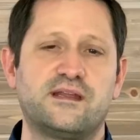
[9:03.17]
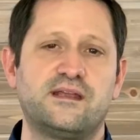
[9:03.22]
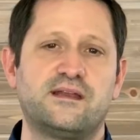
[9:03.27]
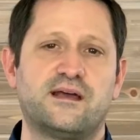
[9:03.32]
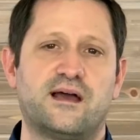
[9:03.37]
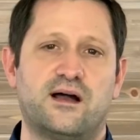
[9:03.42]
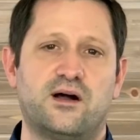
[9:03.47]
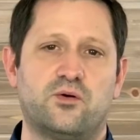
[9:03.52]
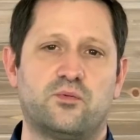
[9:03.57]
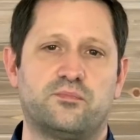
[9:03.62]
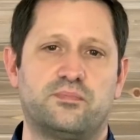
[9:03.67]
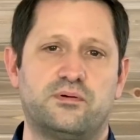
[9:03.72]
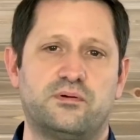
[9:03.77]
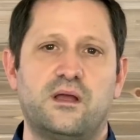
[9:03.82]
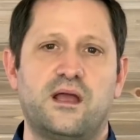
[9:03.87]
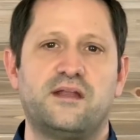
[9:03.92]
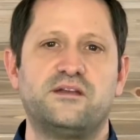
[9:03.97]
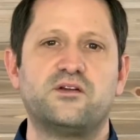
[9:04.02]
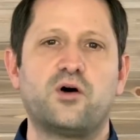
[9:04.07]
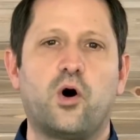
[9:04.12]
need help,
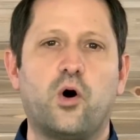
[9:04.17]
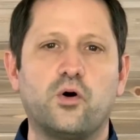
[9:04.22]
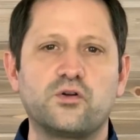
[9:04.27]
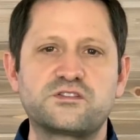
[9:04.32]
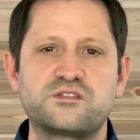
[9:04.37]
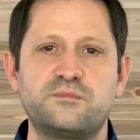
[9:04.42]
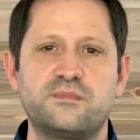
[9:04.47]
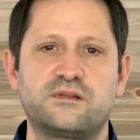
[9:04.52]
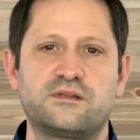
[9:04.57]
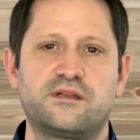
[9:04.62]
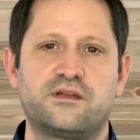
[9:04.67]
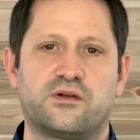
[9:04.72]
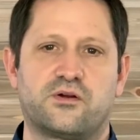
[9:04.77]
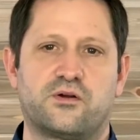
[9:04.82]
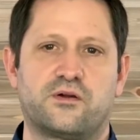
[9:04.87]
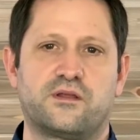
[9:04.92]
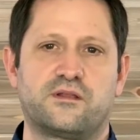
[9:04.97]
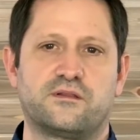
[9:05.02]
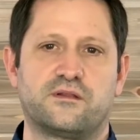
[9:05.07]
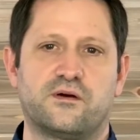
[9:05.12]
and ultimately
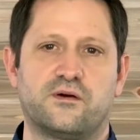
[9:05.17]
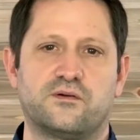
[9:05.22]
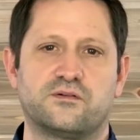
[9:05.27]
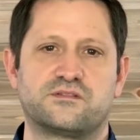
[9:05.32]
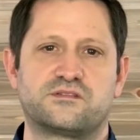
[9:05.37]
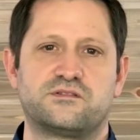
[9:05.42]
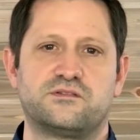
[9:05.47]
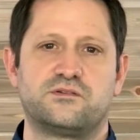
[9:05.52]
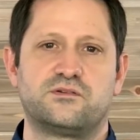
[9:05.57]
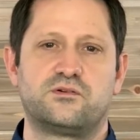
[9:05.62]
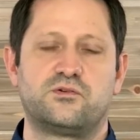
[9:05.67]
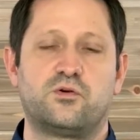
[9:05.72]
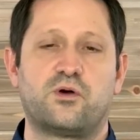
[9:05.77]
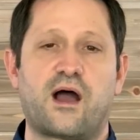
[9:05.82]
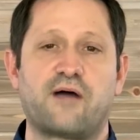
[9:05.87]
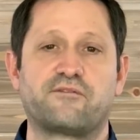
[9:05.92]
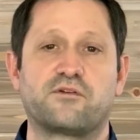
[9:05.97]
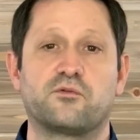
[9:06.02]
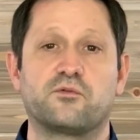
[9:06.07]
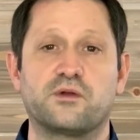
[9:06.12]
hurting those who
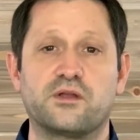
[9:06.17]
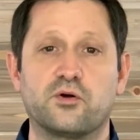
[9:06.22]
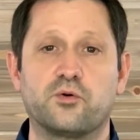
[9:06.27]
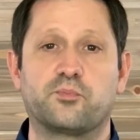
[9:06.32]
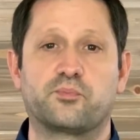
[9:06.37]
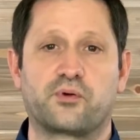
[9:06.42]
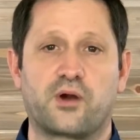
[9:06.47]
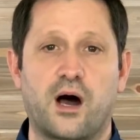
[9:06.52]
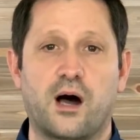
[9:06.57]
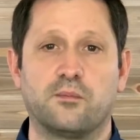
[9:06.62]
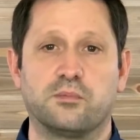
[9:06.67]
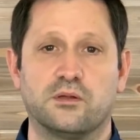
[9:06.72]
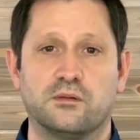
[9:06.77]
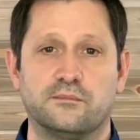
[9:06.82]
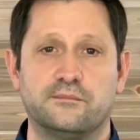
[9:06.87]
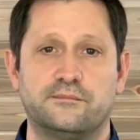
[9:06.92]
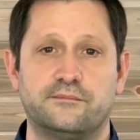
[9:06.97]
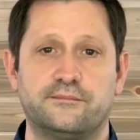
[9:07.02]
have a real problem.